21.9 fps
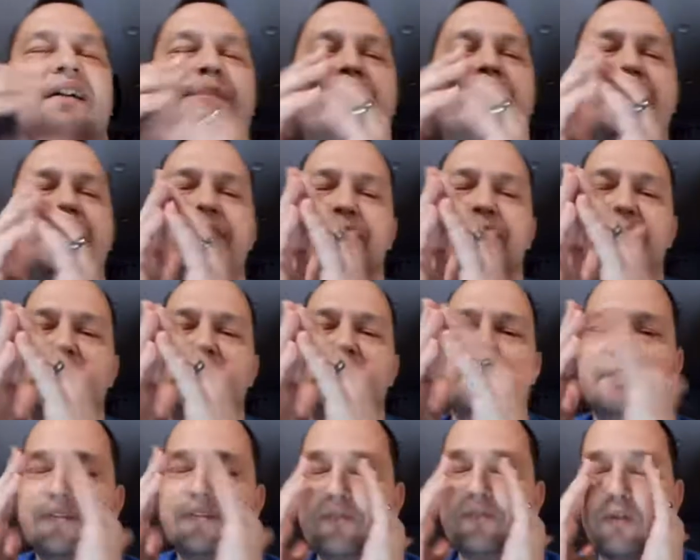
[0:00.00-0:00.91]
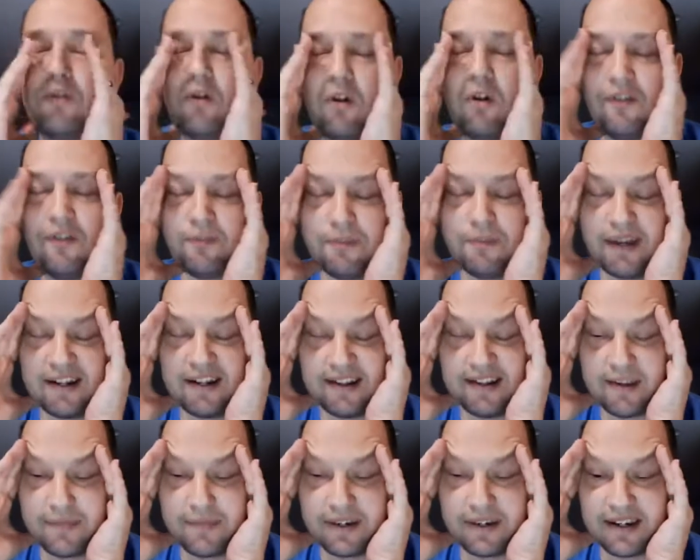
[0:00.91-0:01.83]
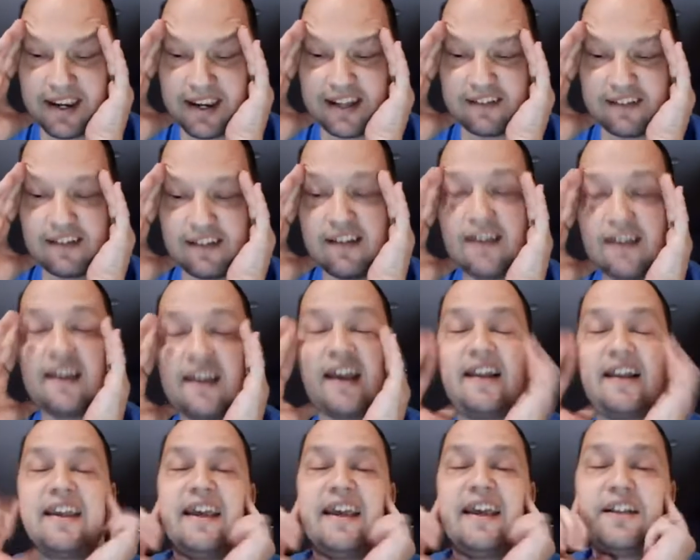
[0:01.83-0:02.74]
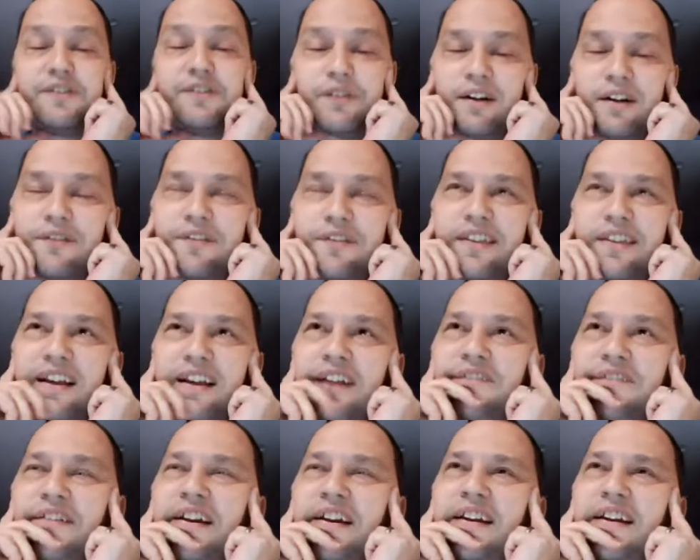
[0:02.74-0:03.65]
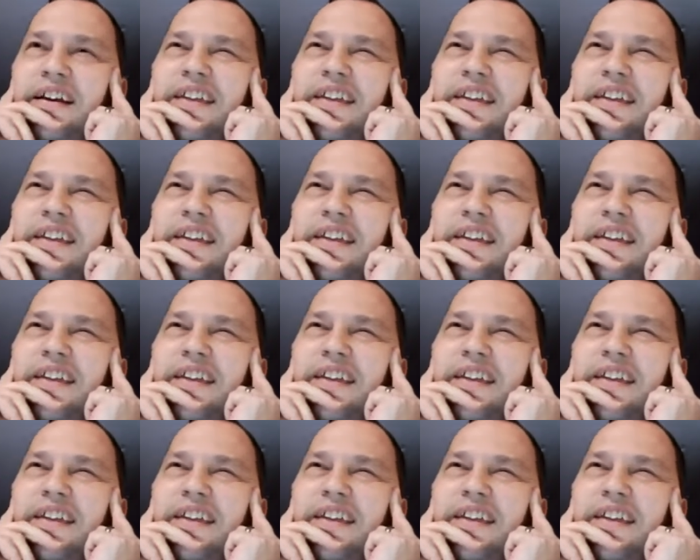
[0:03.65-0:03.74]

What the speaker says: big speaker before all the pandemic kind of canceled everything. I forget.